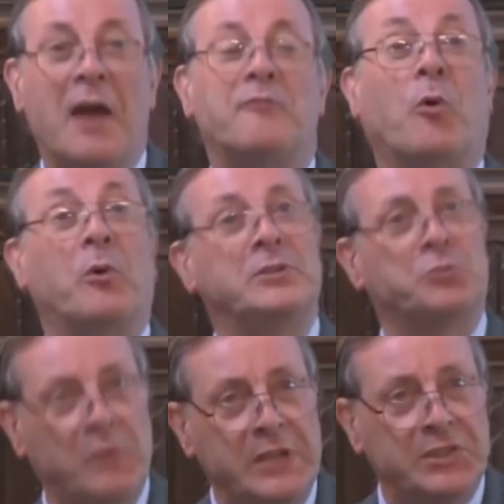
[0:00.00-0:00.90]
uh, for
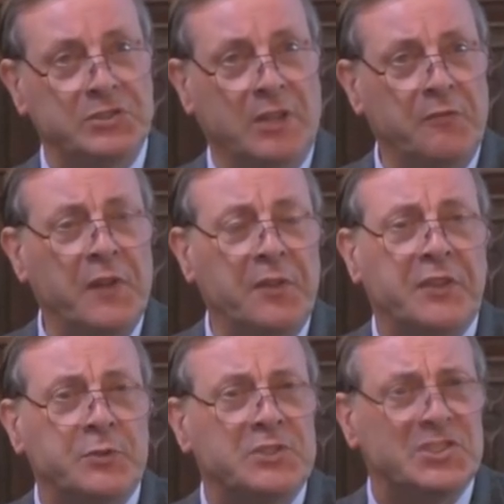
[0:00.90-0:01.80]
his reason and
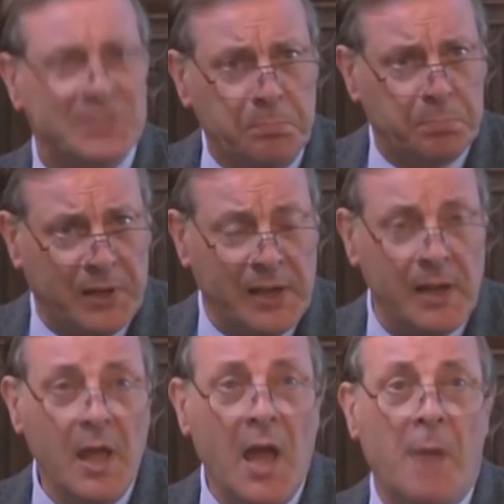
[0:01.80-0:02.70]
felt this was
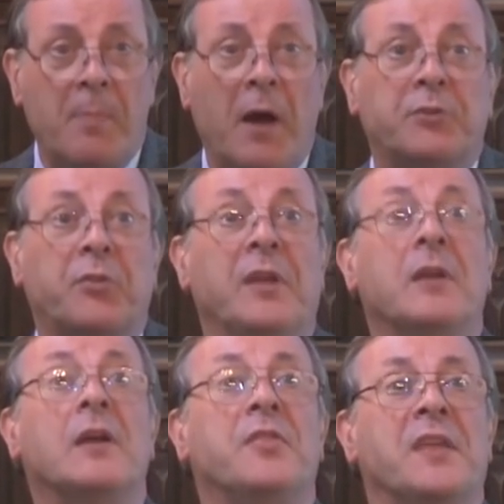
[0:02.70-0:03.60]
simply about
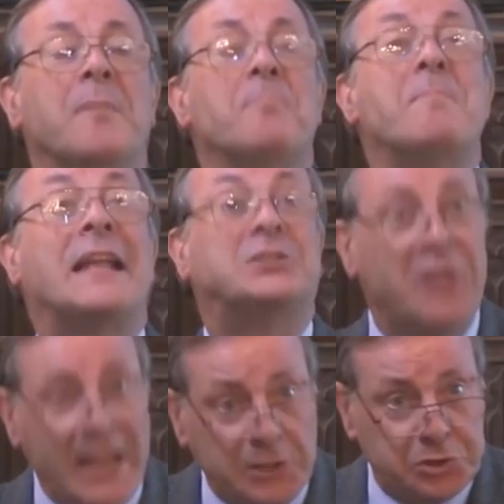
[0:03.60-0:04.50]
the, the
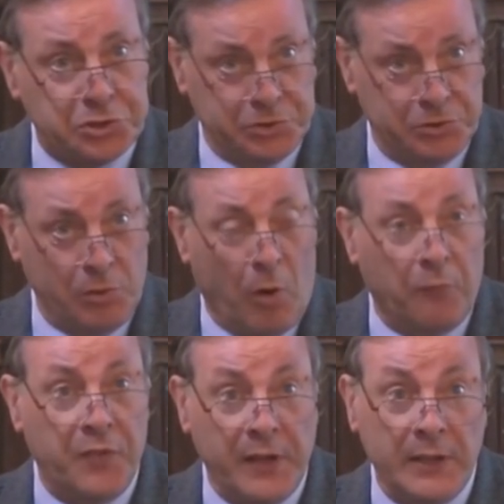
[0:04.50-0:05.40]
imagination
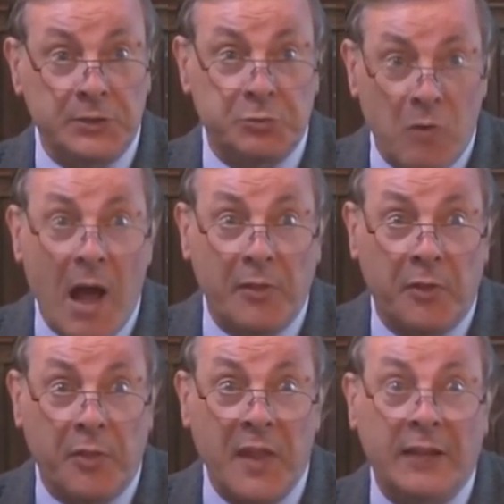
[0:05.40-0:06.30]
of things
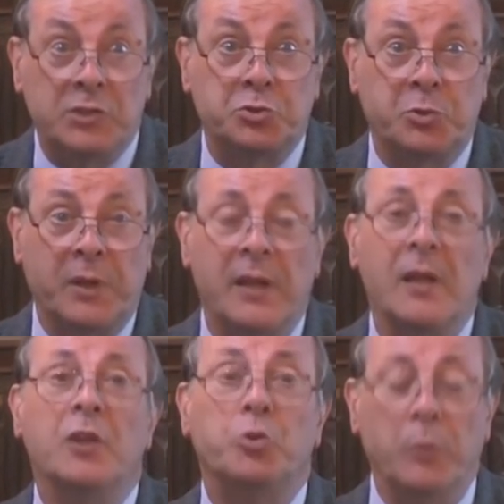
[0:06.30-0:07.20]
rather than actually
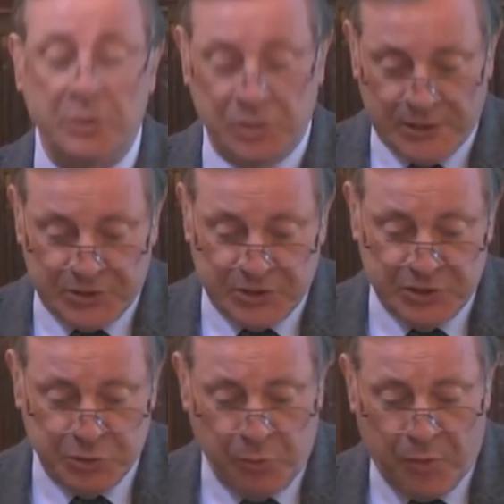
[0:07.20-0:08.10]
doing
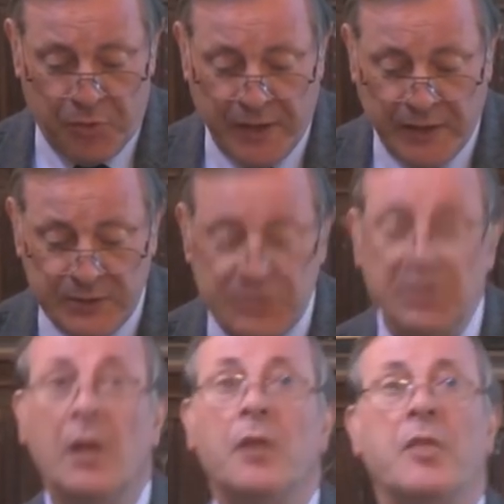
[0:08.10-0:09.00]
justice to the
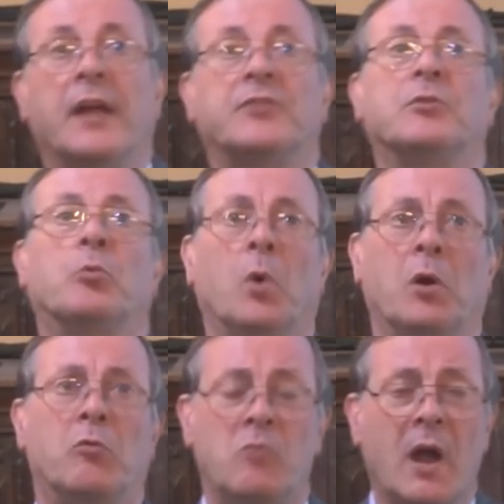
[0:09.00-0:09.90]
things that
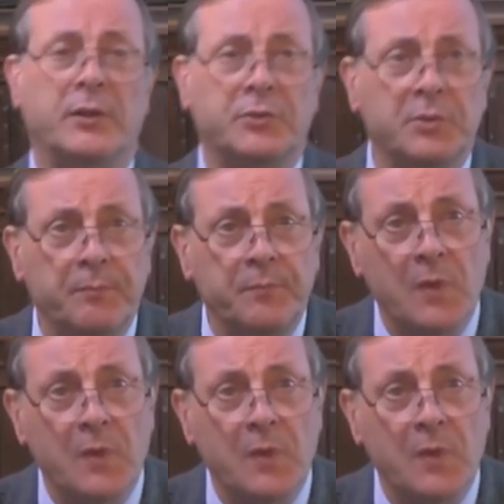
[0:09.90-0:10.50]
were right.